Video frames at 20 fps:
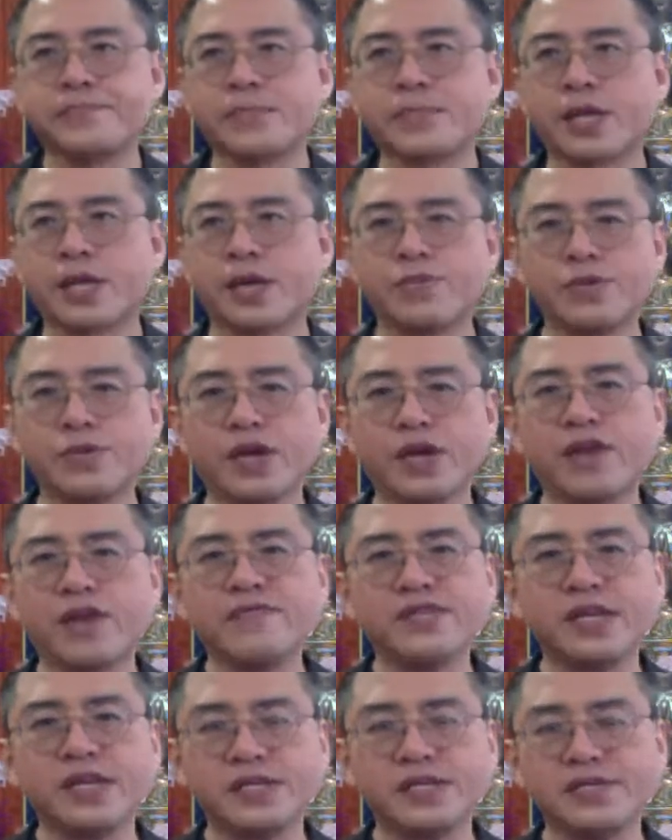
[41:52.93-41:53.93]
And we have
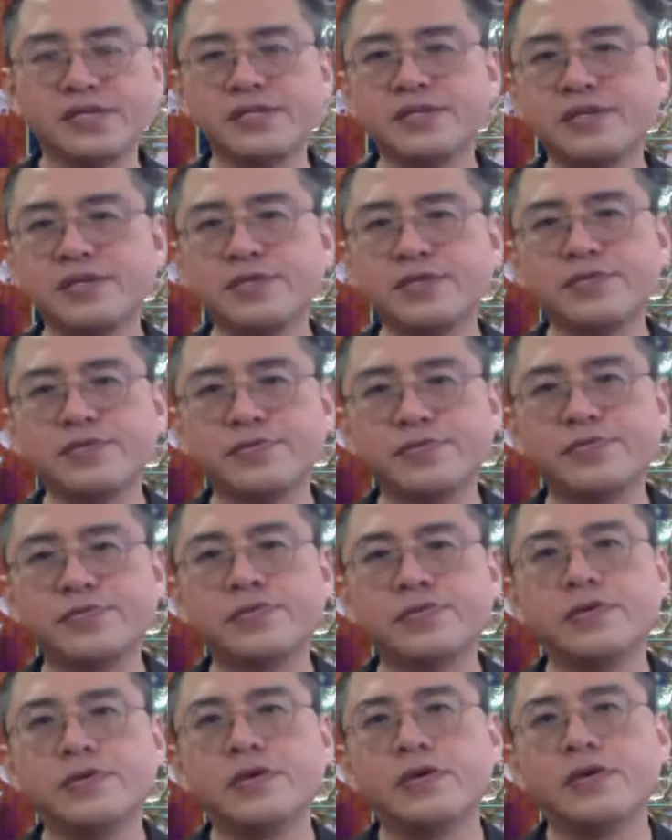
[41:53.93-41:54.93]
a tendency
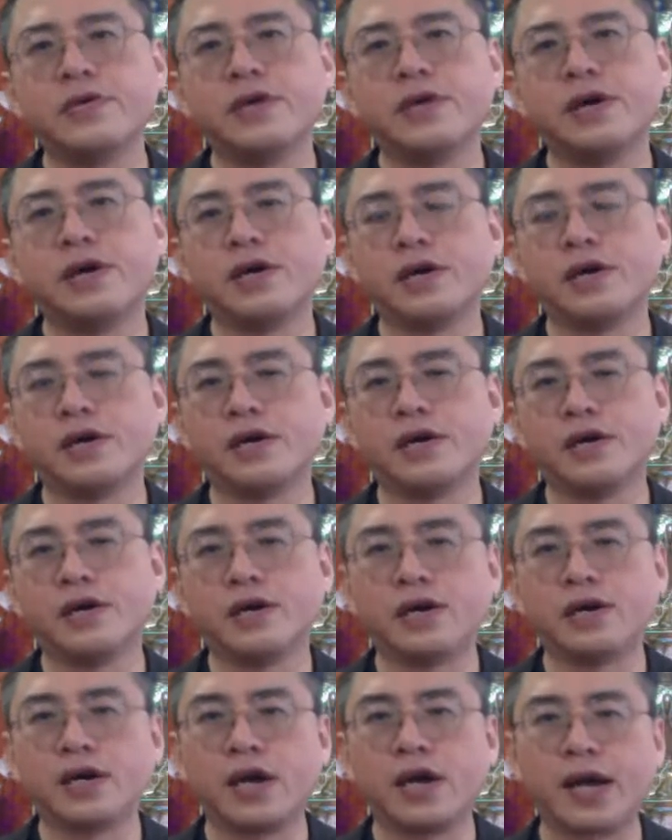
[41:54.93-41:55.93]
to
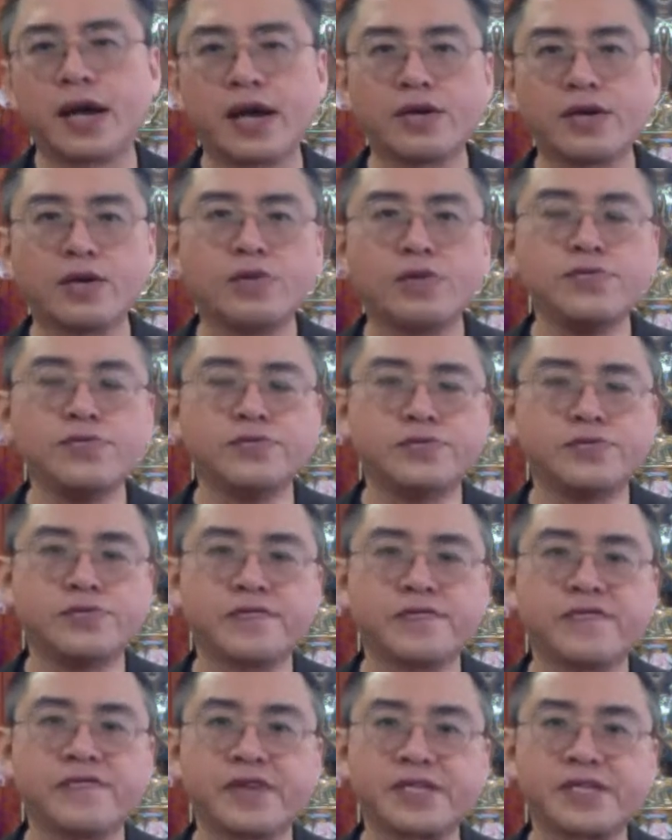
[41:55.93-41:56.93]
hang on to
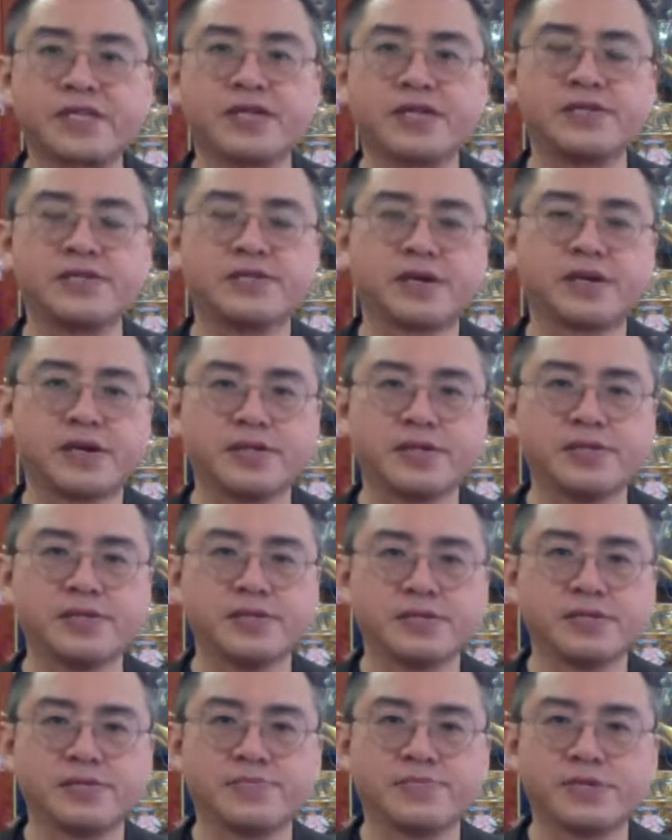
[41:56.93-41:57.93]
fixated
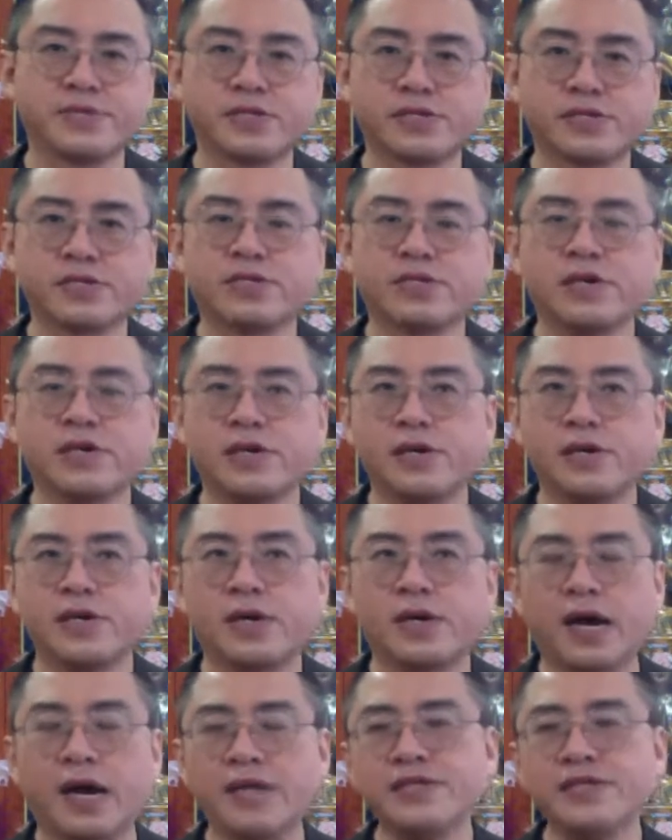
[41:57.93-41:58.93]
ideas because
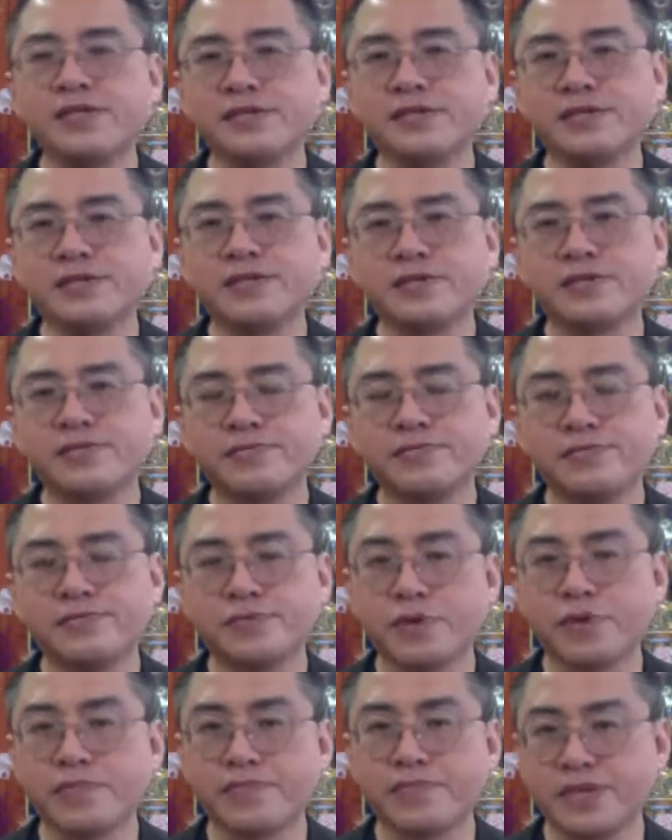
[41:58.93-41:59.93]
ideas
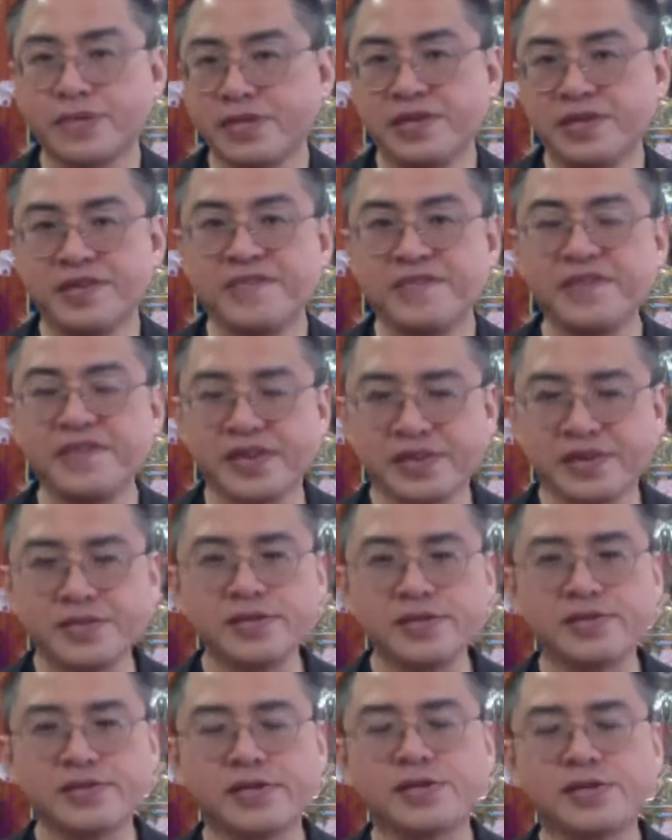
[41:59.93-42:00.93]
not been
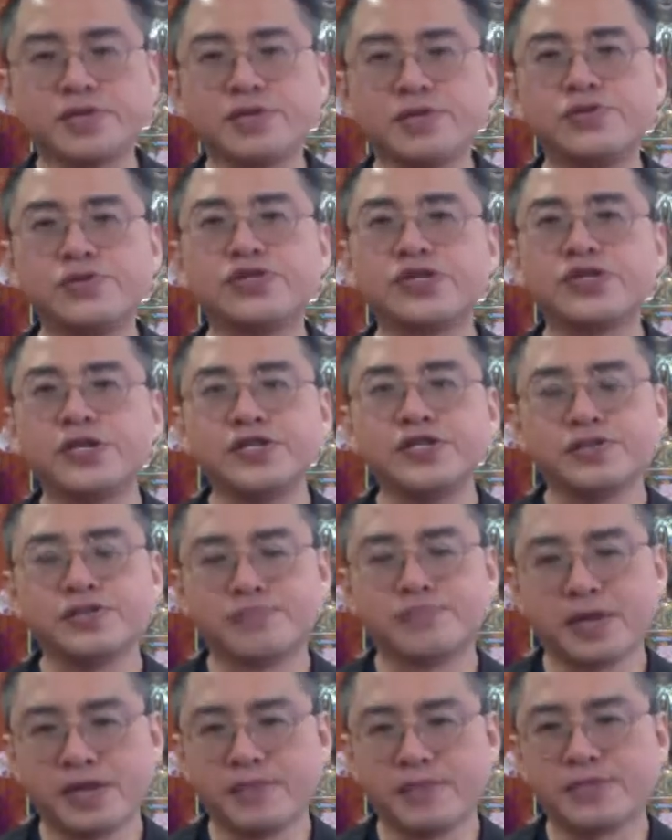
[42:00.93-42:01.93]
living, they don't
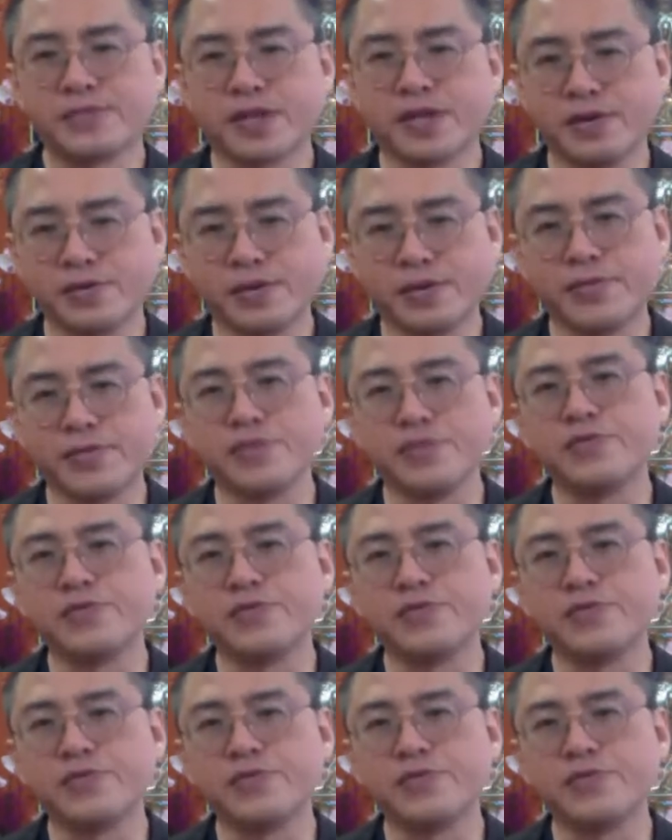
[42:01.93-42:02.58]
change by themselves. I mean, we